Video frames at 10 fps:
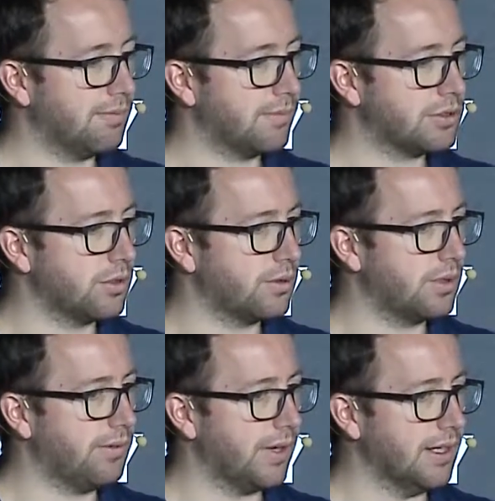So
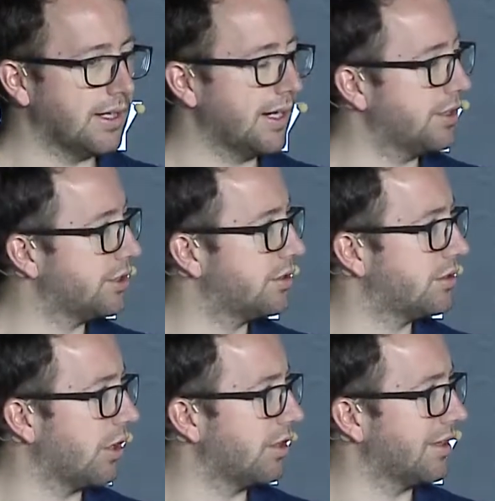if I can kind of just
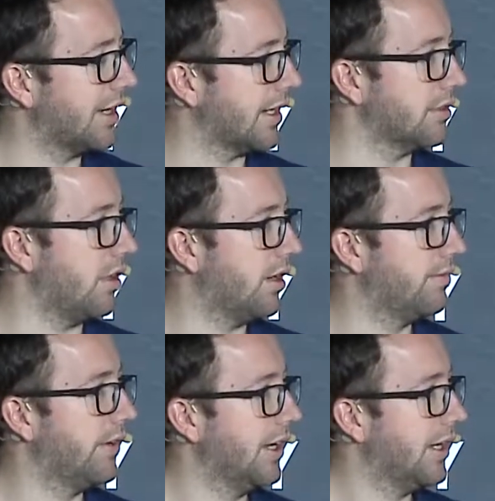start and kick us
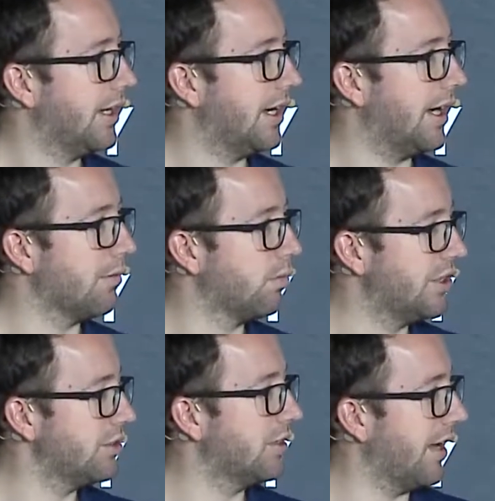off,
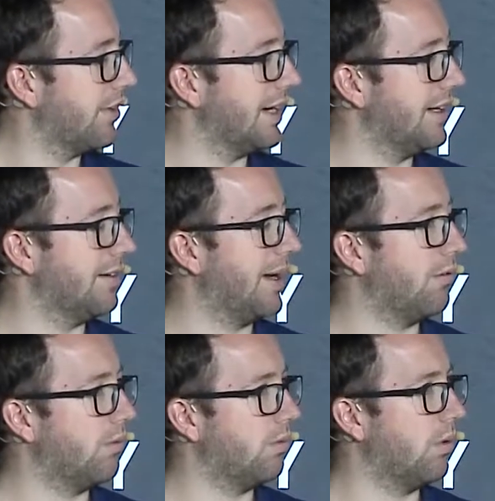Richard gave an idea
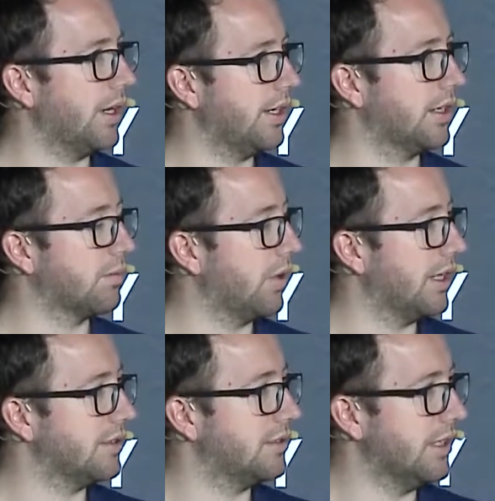about what an
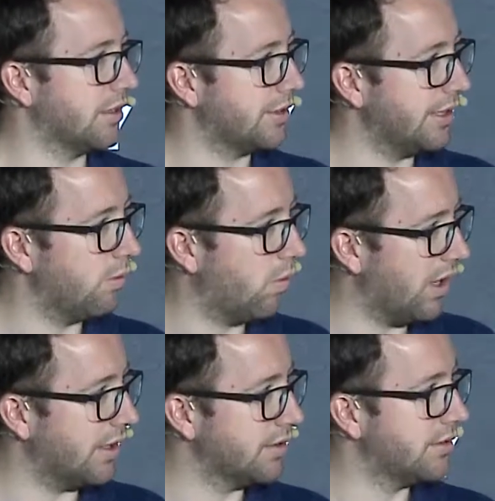enterprise DLT
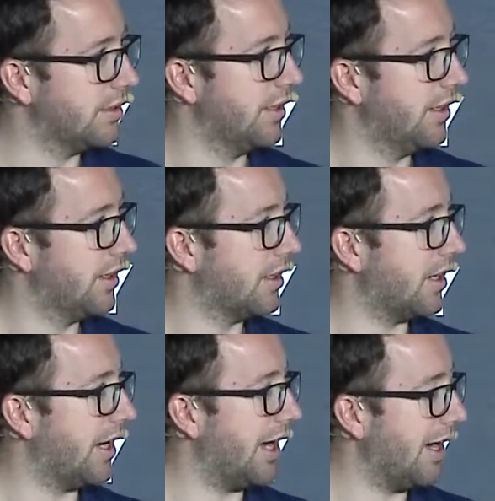was.
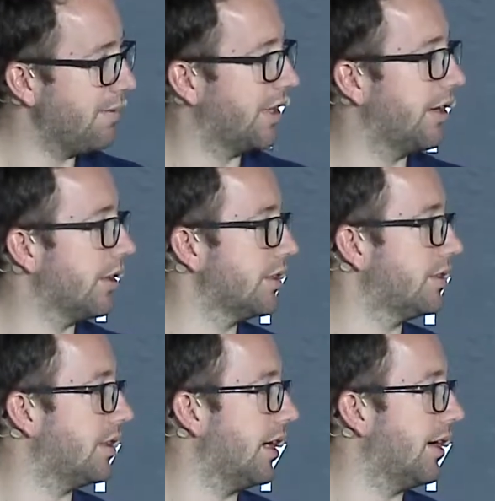I'd be
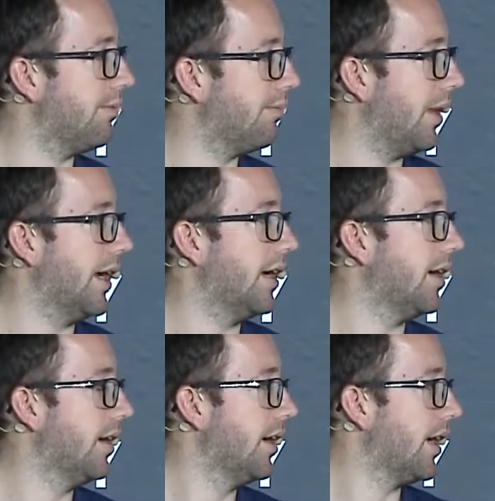curious, Maya
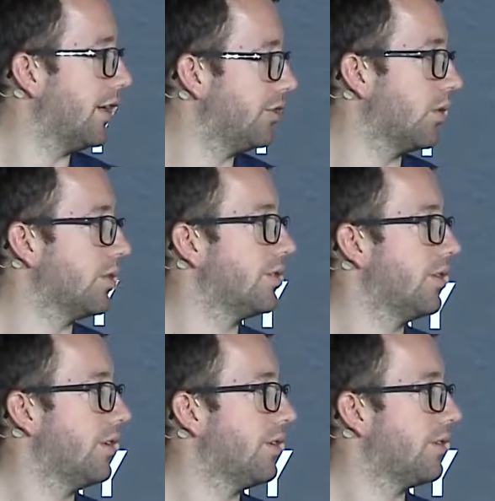and George,
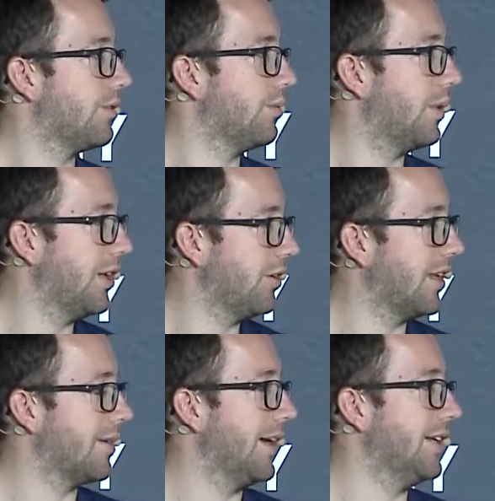what do you
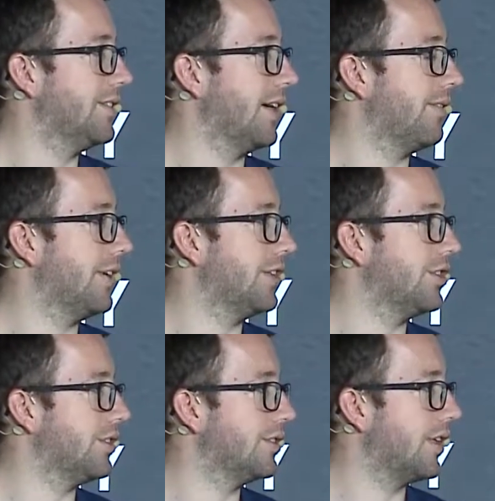think about his
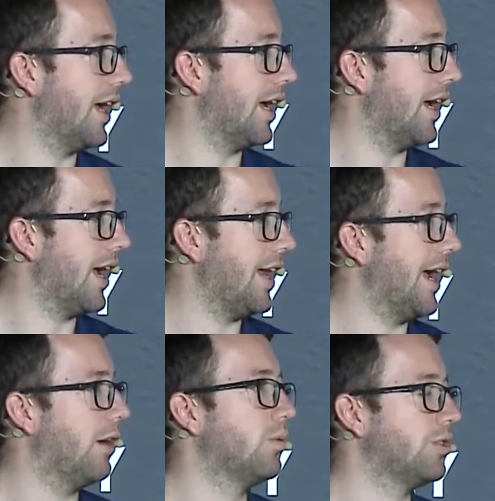definitions, and
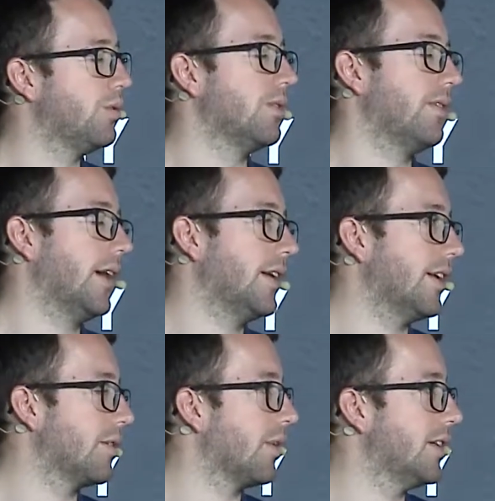how would you define an
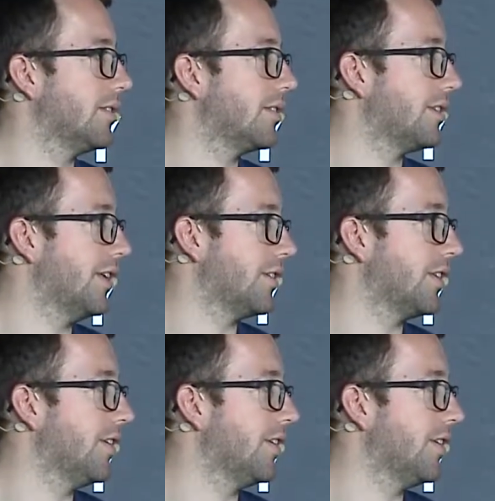enterprise DLT?